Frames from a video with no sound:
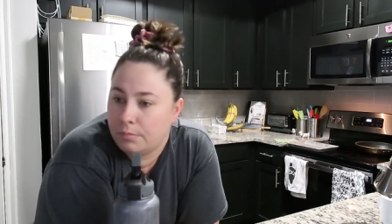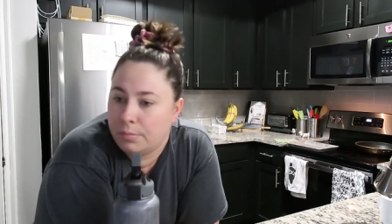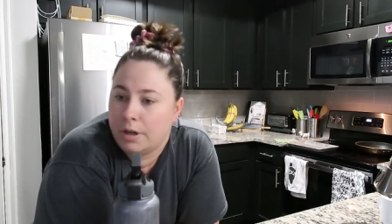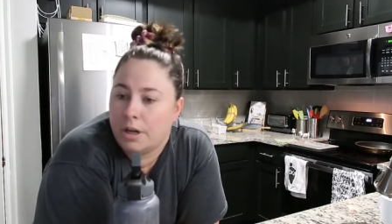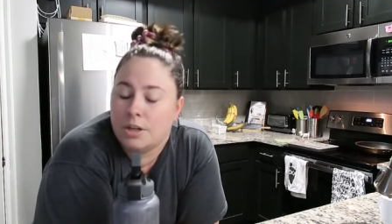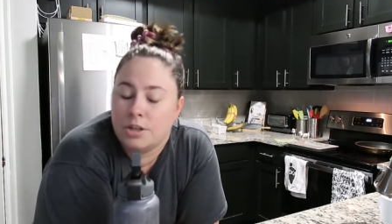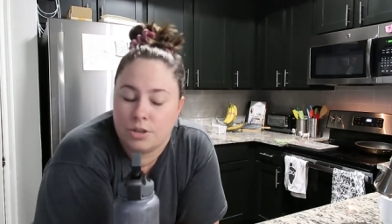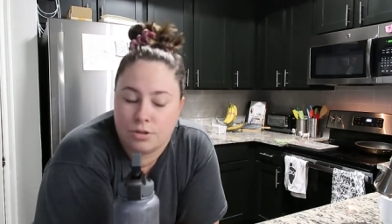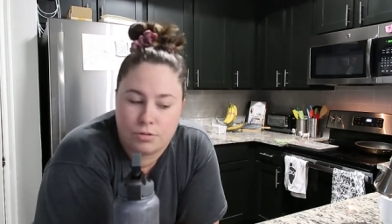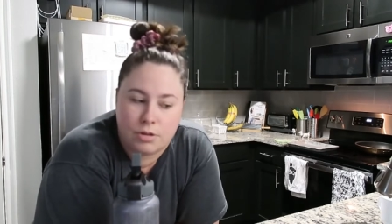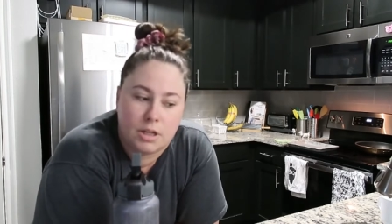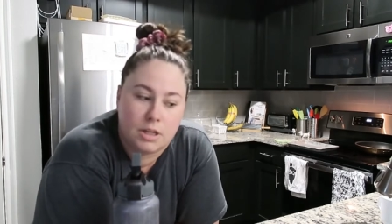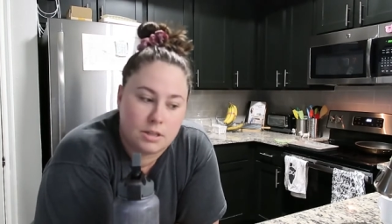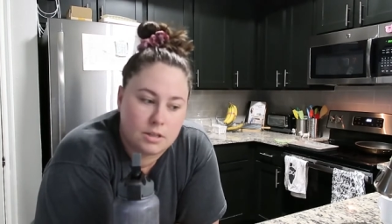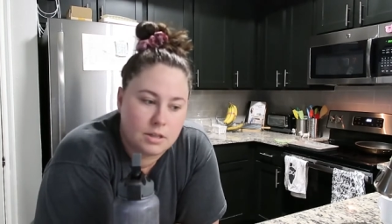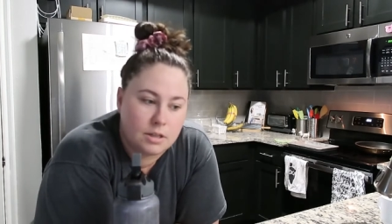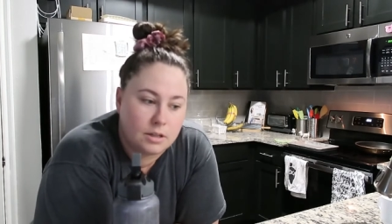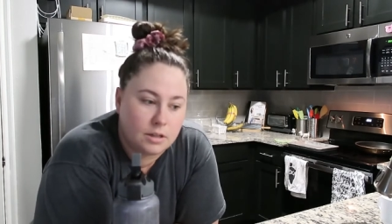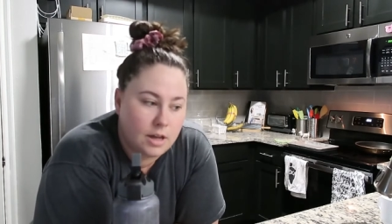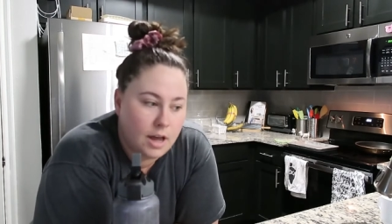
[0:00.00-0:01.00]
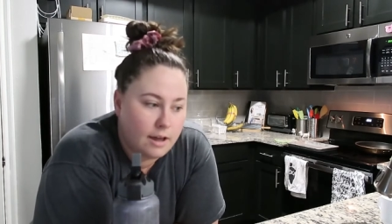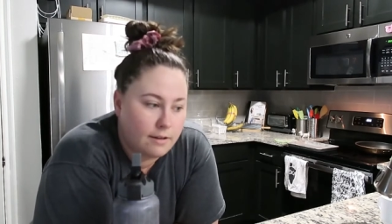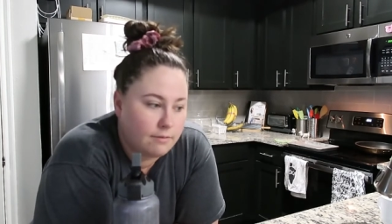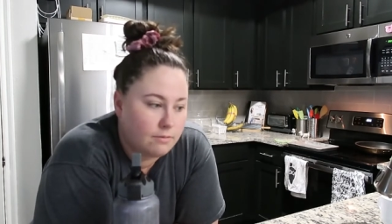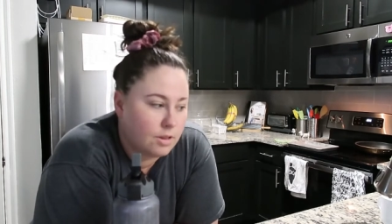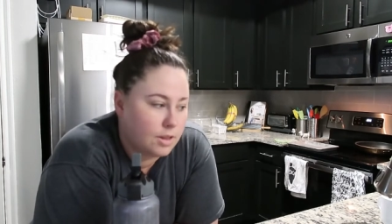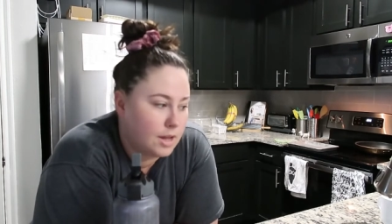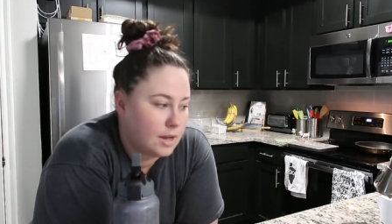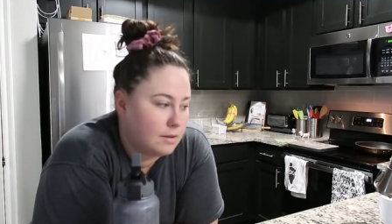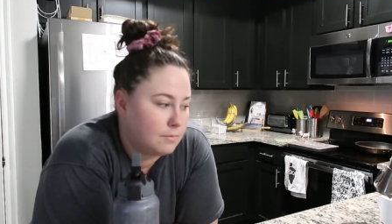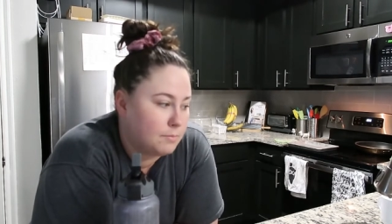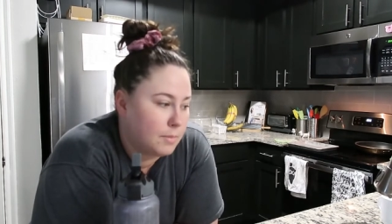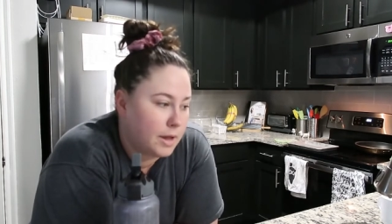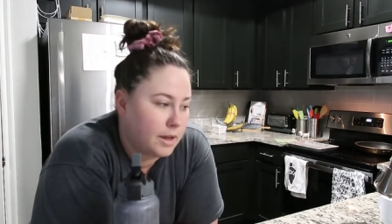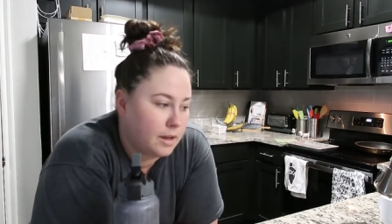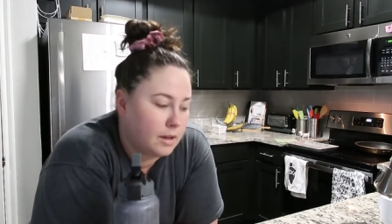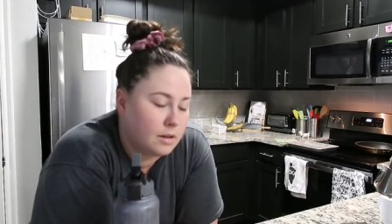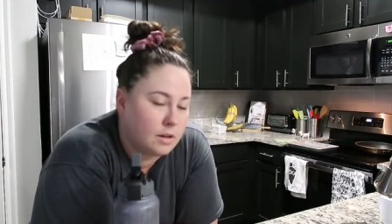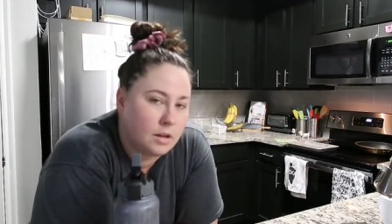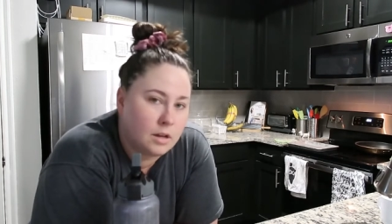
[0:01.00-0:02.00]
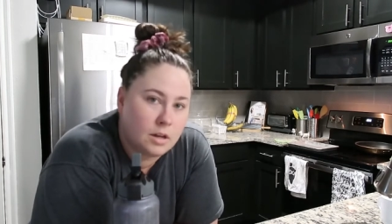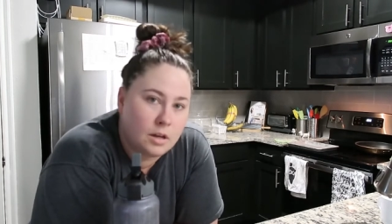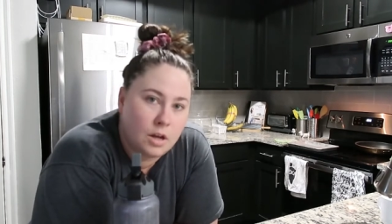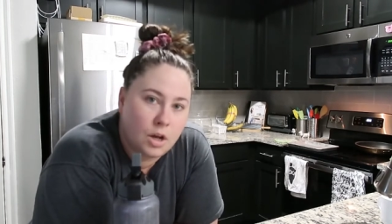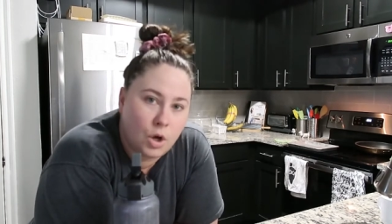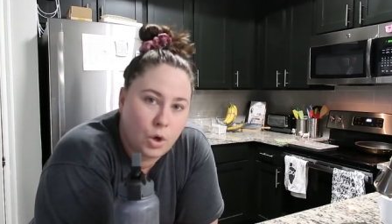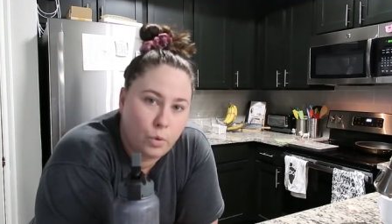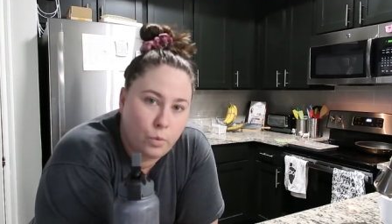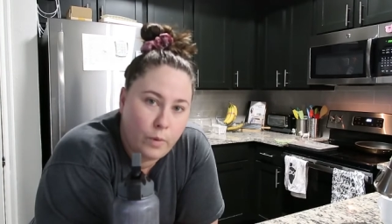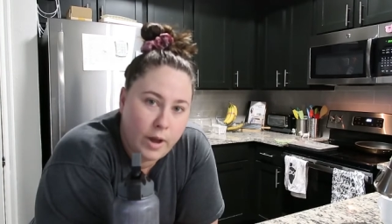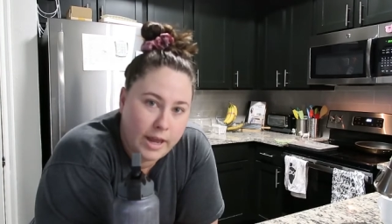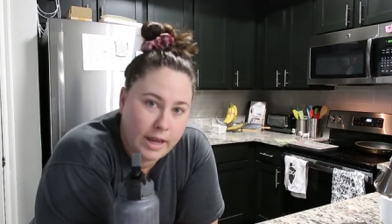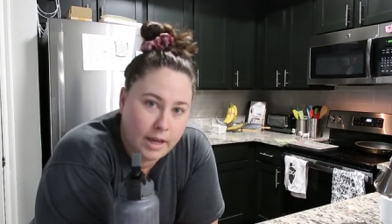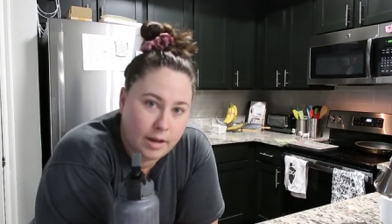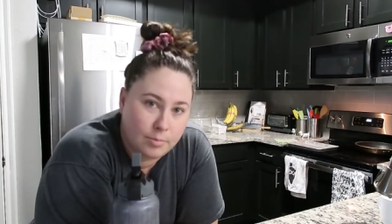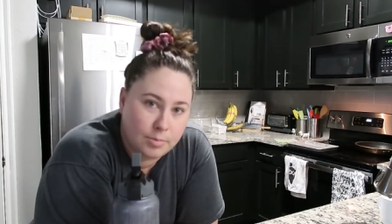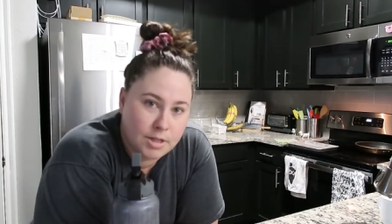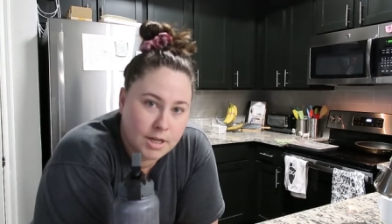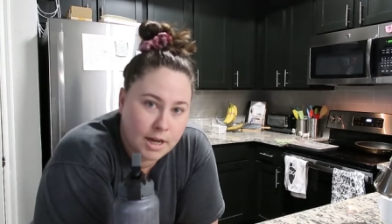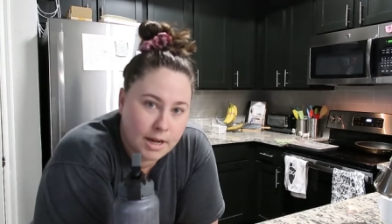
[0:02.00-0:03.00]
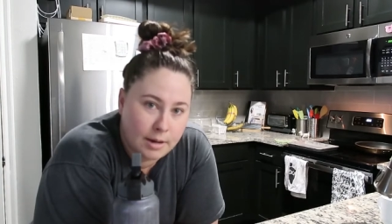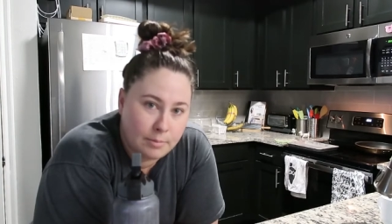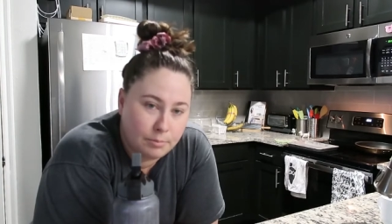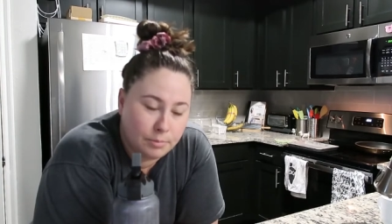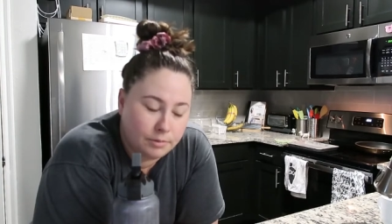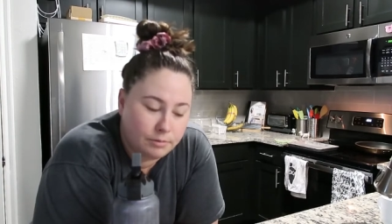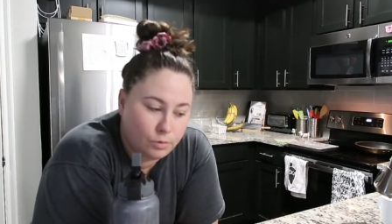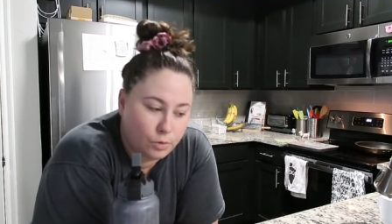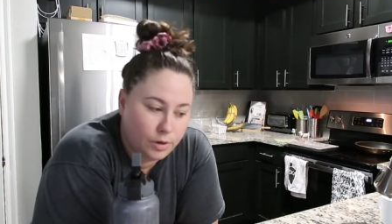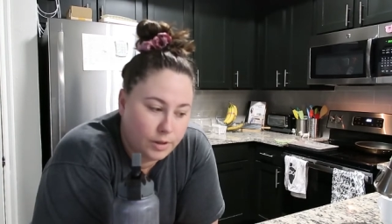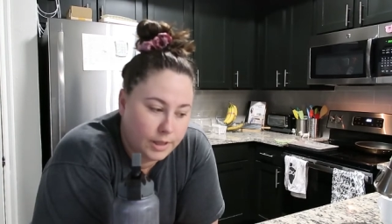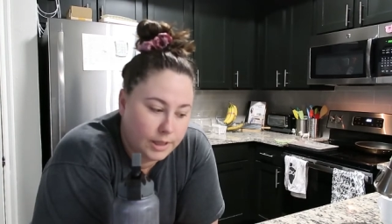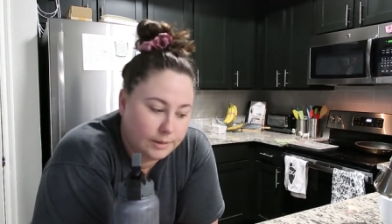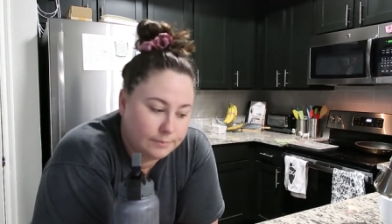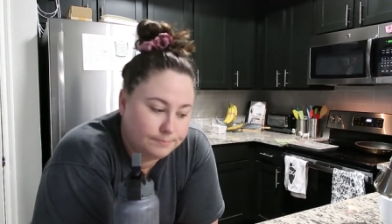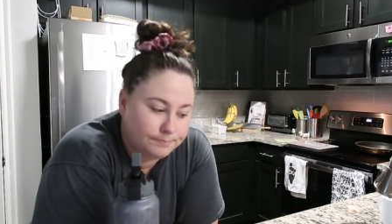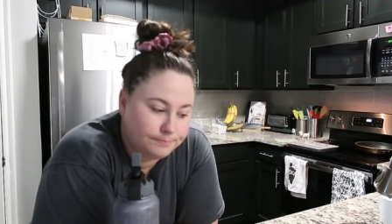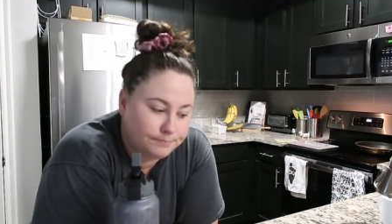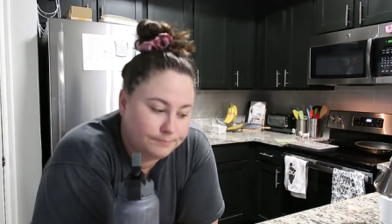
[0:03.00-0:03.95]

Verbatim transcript: But I do need to have like my wake up time before then.